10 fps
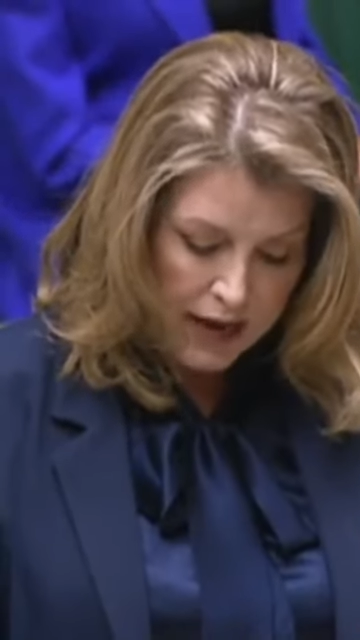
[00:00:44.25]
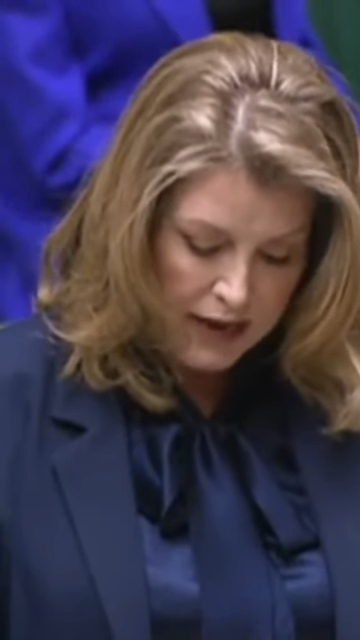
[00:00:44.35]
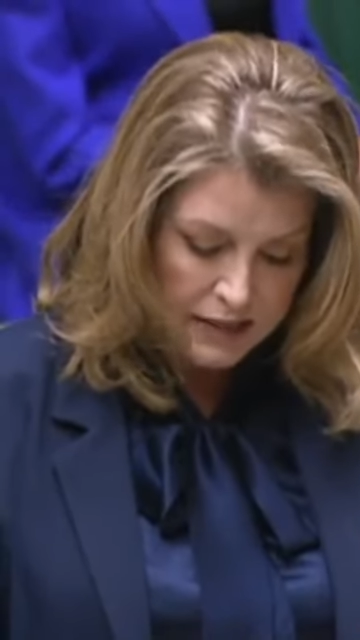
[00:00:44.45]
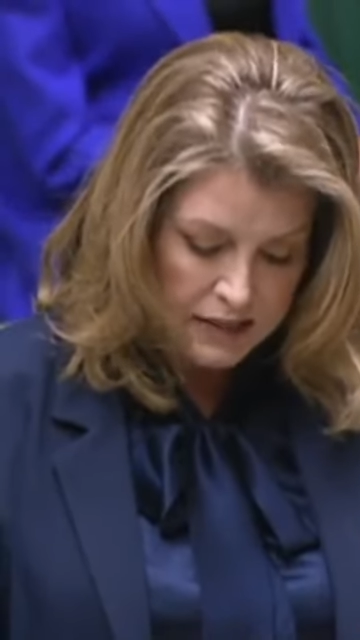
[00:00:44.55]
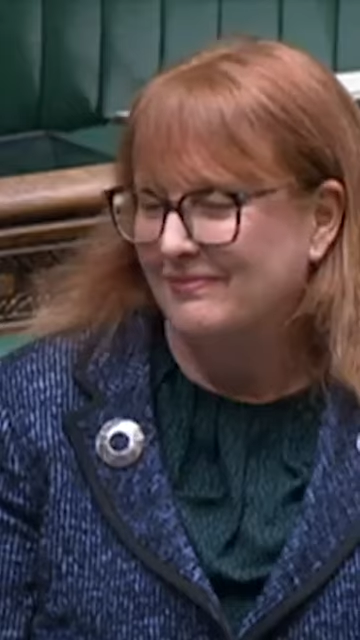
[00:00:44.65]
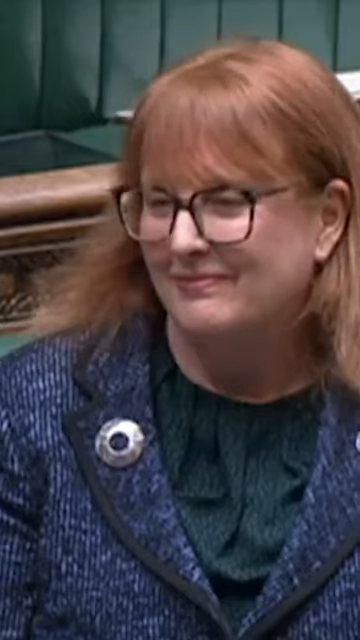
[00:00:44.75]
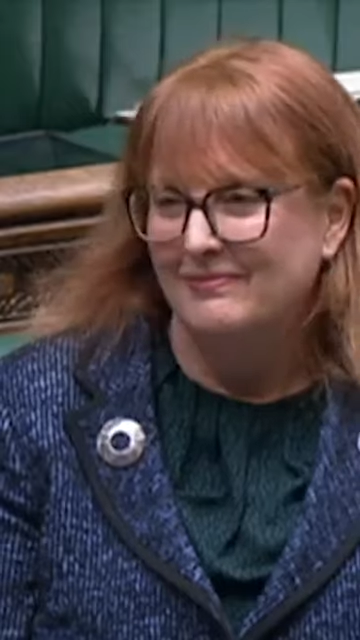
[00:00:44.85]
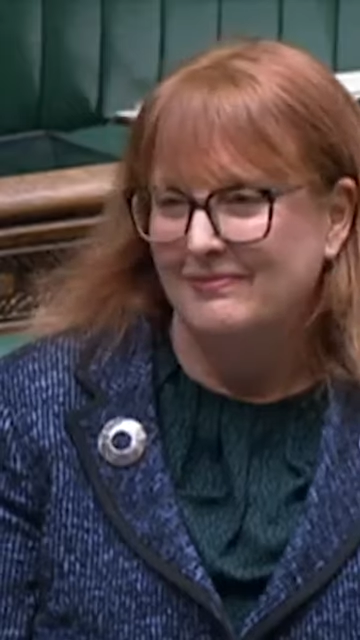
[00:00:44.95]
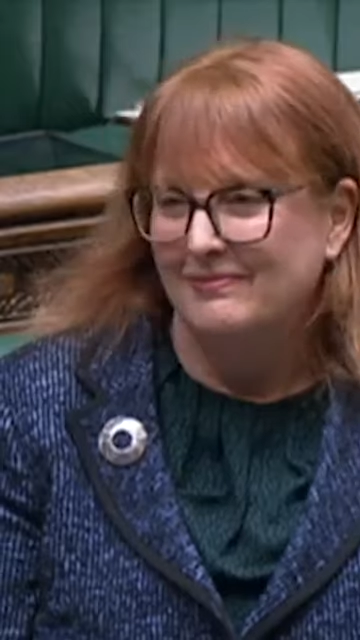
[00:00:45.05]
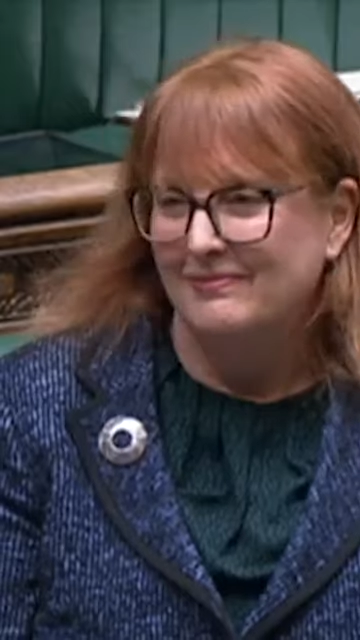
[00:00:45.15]
and
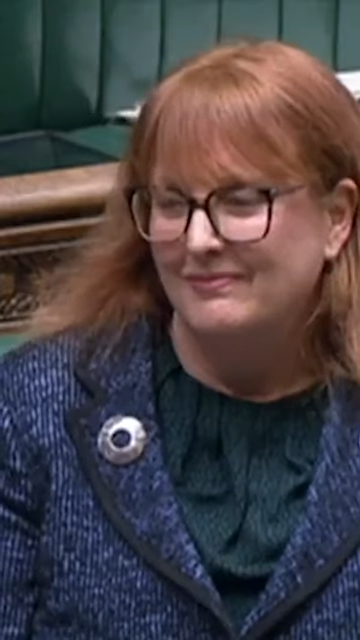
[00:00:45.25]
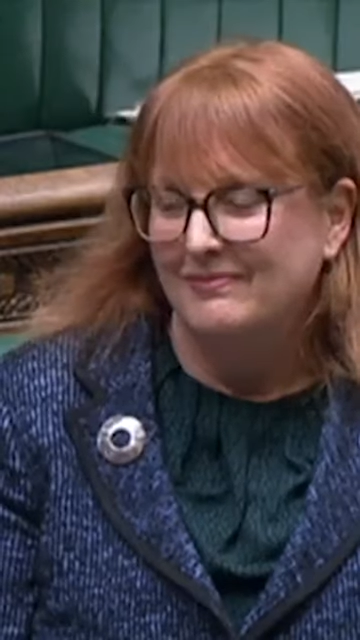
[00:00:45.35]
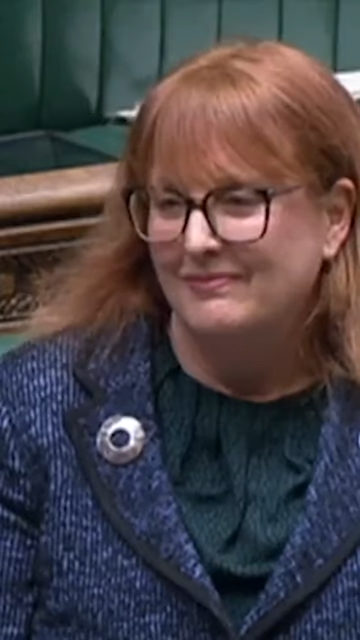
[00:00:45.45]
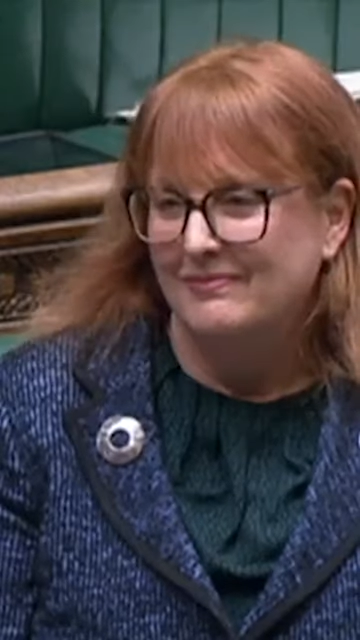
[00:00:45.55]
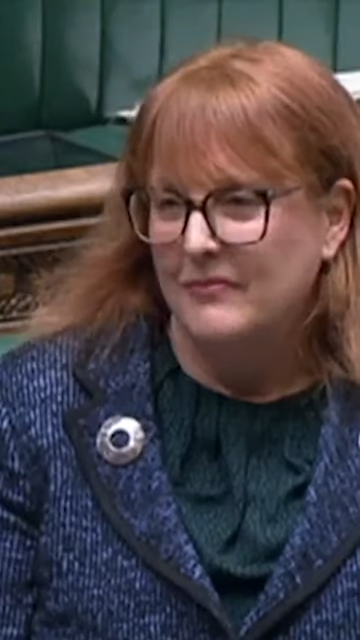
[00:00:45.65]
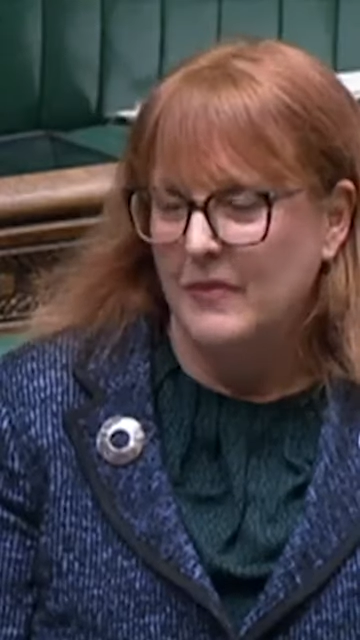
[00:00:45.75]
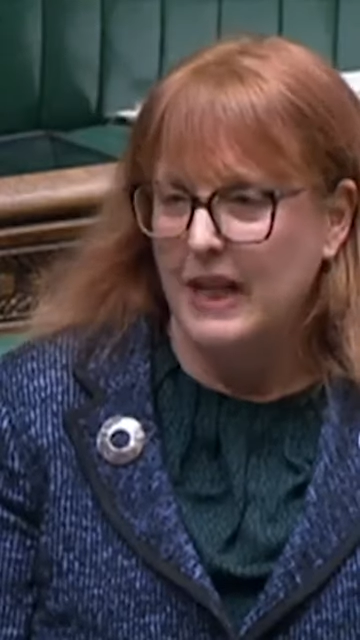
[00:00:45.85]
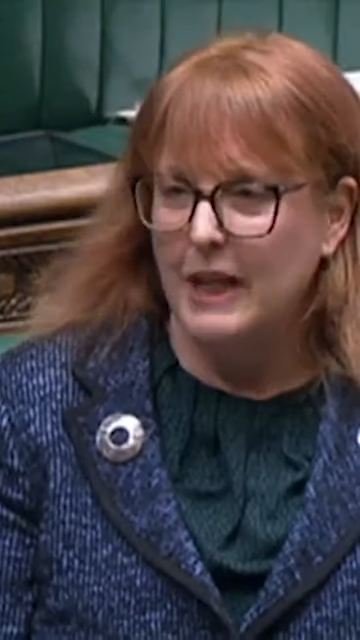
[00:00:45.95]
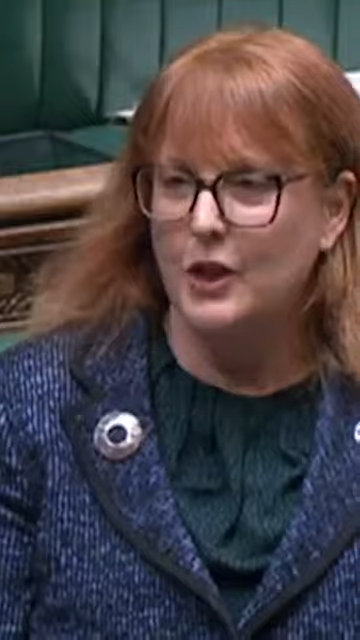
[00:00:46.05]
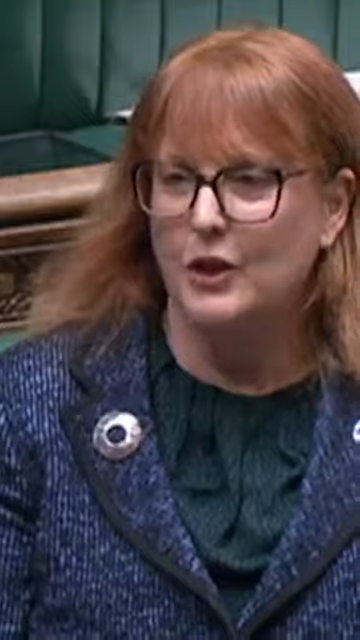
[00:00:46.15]
they do not